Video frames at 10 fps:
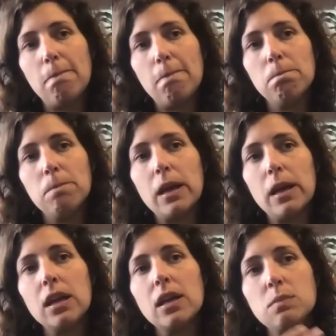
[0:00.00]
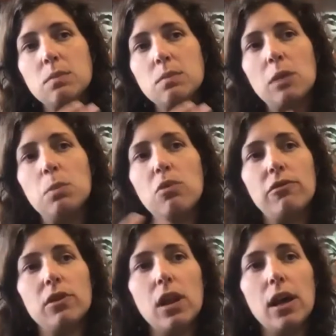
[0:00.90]
I think has made people feel
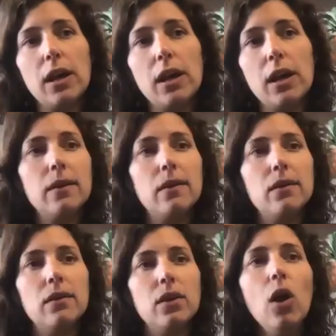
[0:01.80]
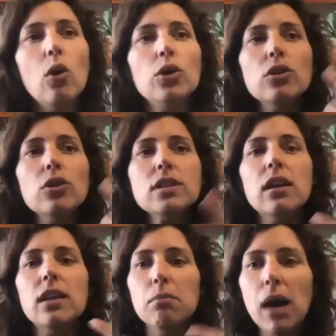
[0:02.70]
like, oh, you're telling
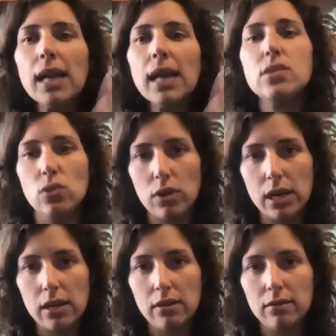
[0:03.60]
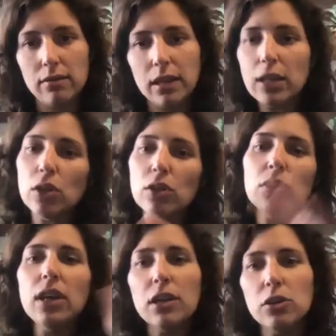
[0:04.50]
my story. Like,
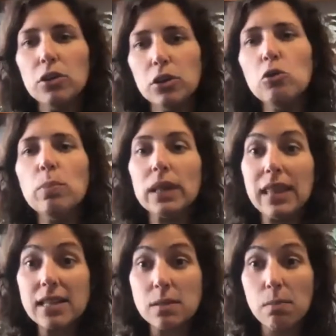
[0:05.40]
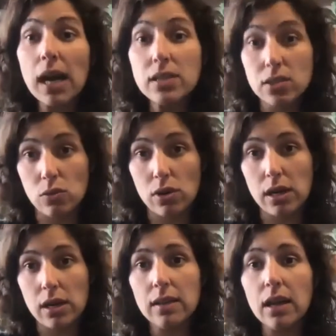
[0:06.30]
yeah, you're you, but that's my
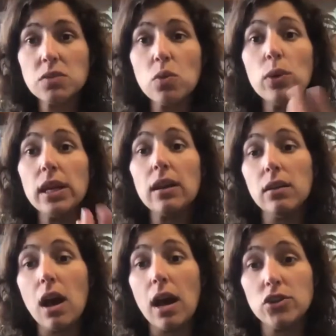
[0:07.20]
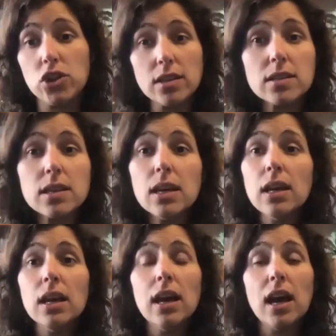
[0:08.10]
story. And that's what we get a lot. Jess
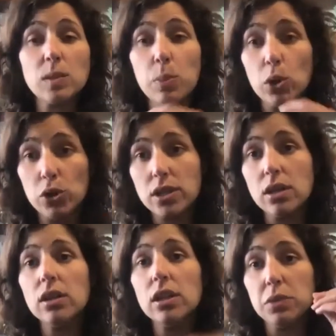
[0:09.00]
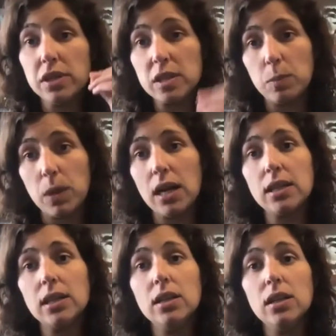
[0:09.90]
has personally
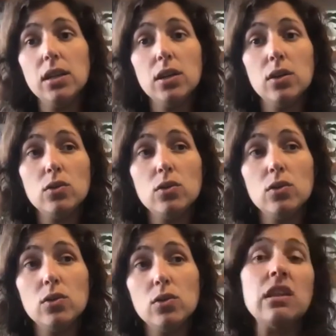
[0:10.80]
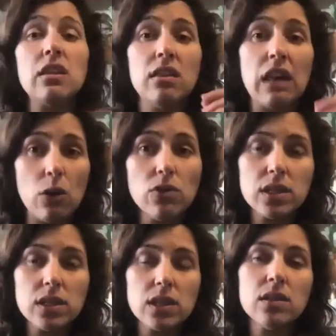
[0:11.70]
responded to the
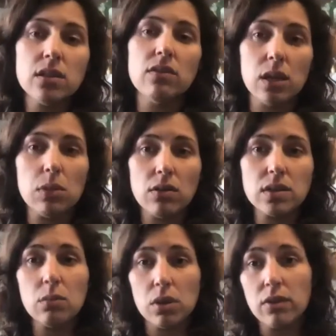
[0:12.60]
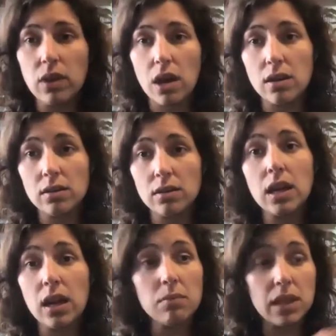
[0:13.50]
thousands of emails that we've gotten. And
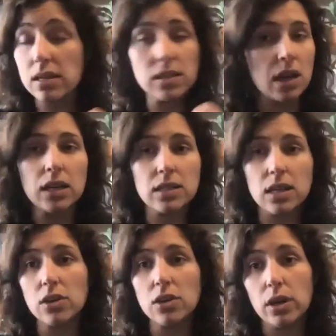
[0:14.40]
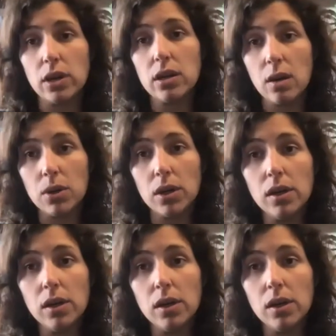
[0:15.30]
I'm, that is not an exaggerated number.